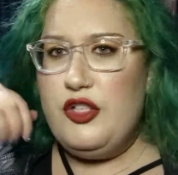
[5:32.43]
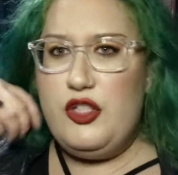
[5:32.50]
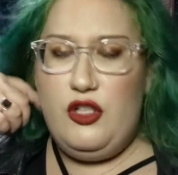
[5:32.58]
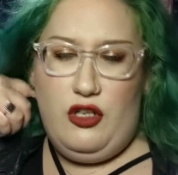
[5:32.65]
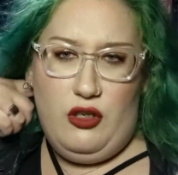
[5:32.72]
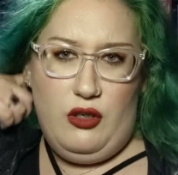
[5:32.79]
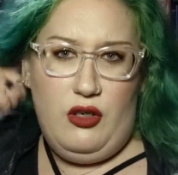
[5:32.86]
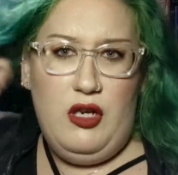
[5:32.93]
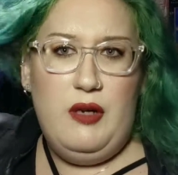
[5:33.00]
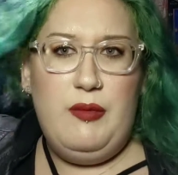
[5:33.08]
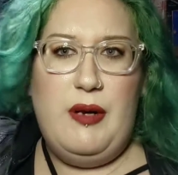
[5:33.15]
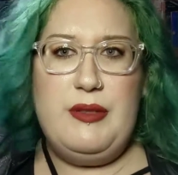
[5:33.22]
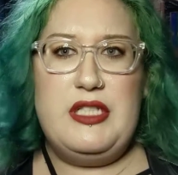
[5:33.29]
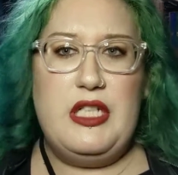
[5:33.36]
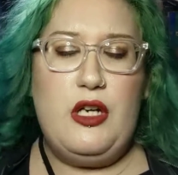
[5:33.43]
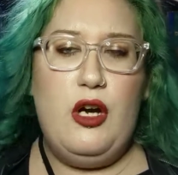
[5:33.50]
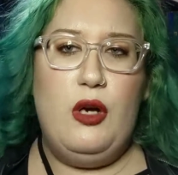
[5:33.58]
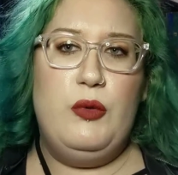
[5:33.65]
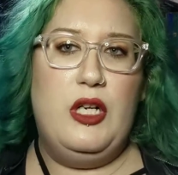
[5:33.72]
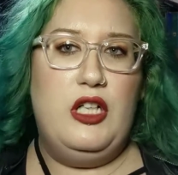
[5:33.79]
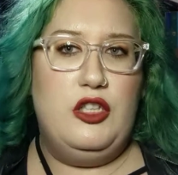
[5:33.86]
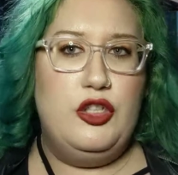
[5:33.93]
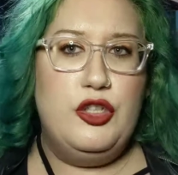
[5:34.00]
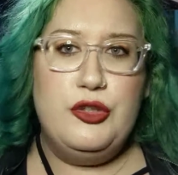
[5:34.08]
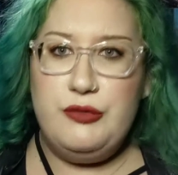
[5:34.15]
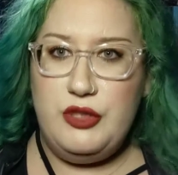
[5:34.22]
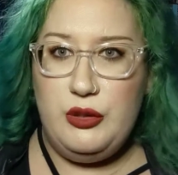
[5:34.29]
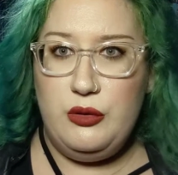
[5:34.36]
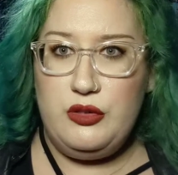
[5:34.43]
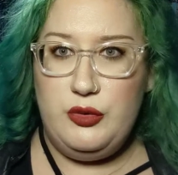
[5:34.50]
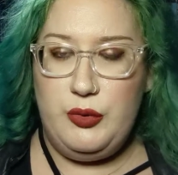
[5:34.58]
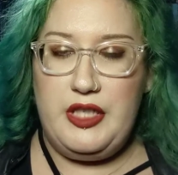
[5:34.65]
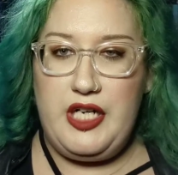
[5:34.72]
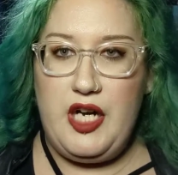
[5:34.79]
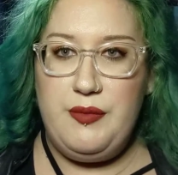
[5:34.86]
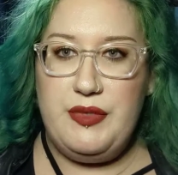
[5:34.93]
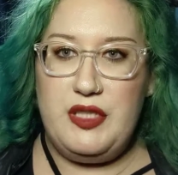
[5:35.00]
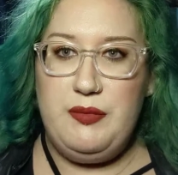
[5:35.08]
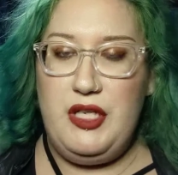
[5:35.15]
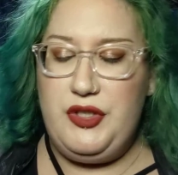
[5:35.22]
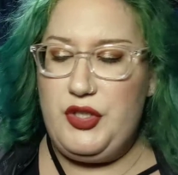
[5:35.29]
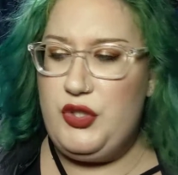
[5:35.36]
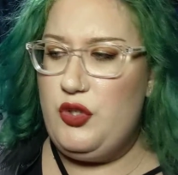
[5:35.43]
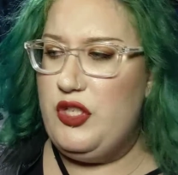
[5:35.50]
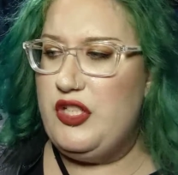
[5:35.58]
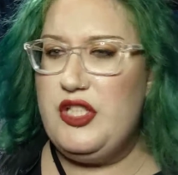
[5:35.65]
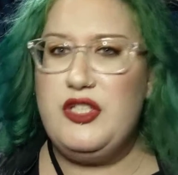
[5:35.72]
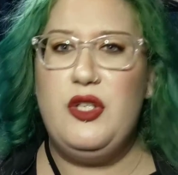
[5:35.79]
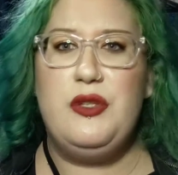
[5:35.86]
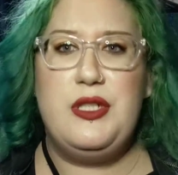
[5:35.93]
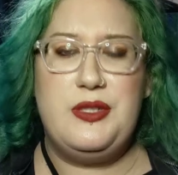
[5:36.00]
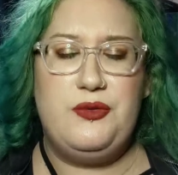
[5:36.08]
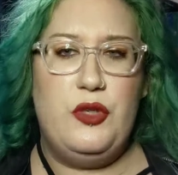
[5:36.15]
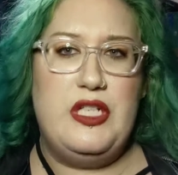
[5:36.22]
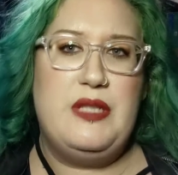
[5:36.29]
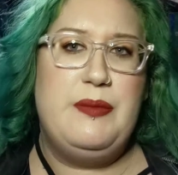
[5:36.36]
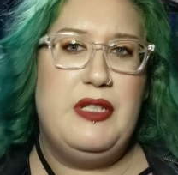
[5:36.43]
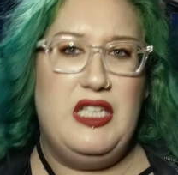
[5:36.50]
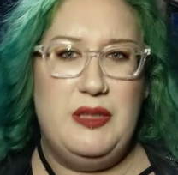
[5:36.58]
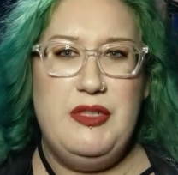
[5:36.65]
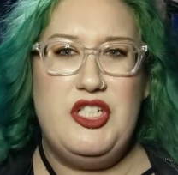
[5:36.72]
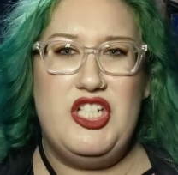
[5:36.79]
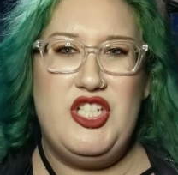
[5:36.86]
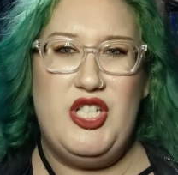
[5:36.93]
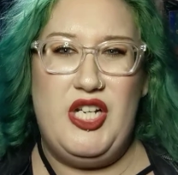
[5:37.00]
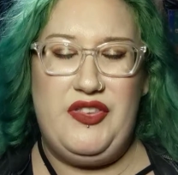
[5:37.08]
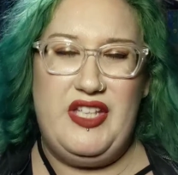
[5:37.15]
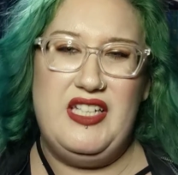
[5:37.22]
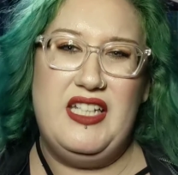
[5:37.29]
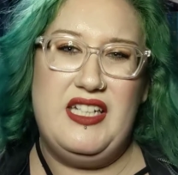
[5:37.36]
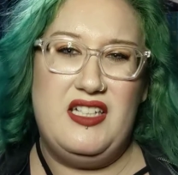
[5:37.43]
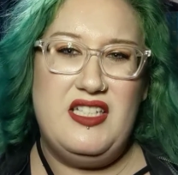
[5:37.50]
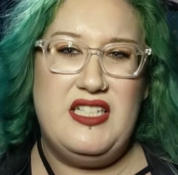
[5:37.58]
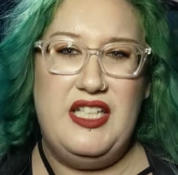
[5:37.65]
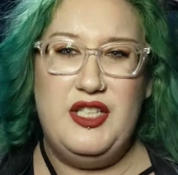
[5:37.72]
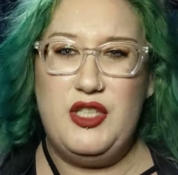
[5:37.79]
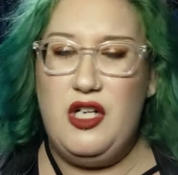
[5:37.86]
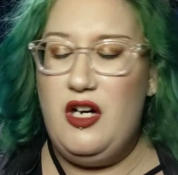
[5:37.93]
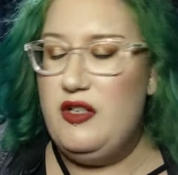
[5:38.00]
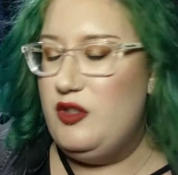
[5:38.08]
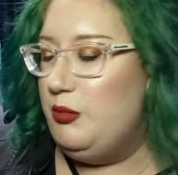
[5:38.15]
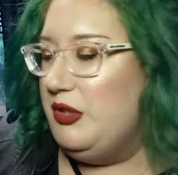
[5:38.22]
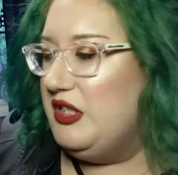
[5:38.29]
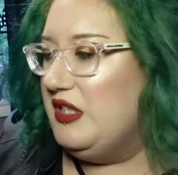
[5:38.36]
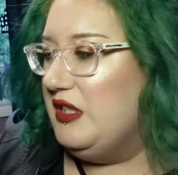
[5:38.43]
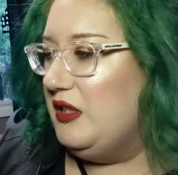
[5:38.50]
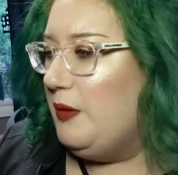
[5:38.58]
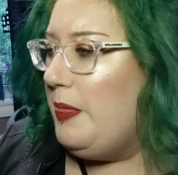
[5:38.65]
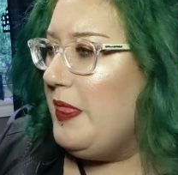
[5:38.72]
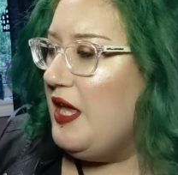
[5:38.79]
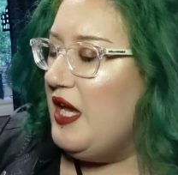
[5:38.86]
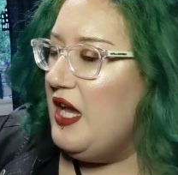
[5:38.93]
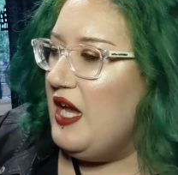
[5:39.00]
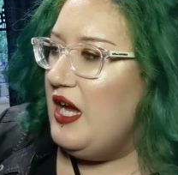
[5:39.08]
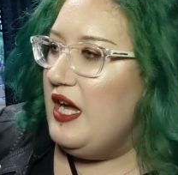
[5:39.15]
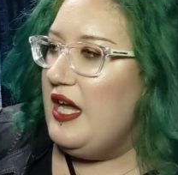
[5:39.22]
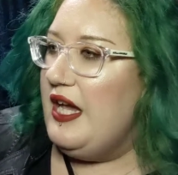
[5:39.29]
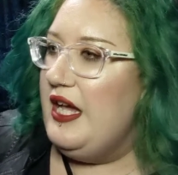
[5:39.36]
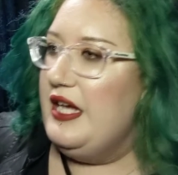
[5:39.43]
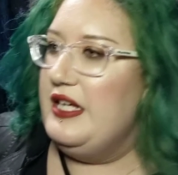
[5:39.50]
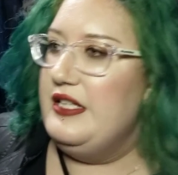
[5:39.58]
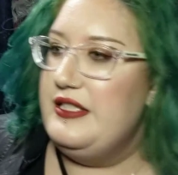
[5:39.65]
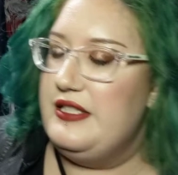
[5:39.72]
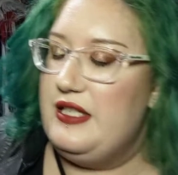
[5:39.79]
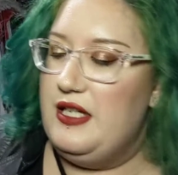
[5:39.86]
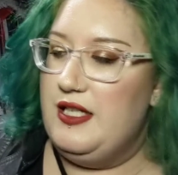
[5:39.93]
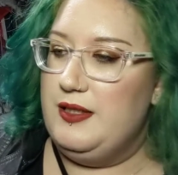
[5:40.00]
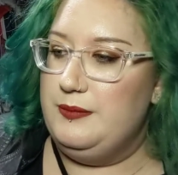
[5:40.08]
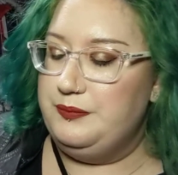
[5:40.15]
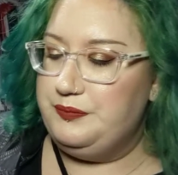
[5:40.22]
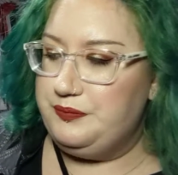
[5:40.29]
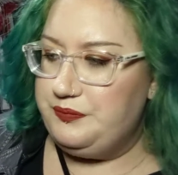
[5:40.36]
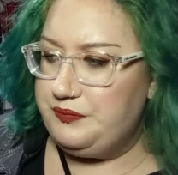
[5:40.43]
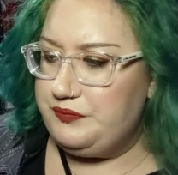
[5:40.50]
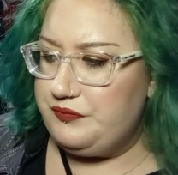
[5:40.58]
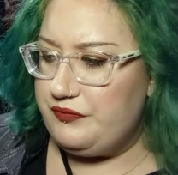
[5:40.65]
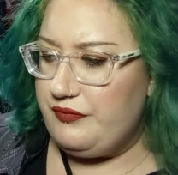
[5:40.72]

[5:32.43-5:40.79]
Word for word: So mom was like, "Oh well, do you do you want to come with me in the store?" And I was like, "No, there's a voicemail. Let me just check that. Like, I'll stay in the car. No big deal." And um,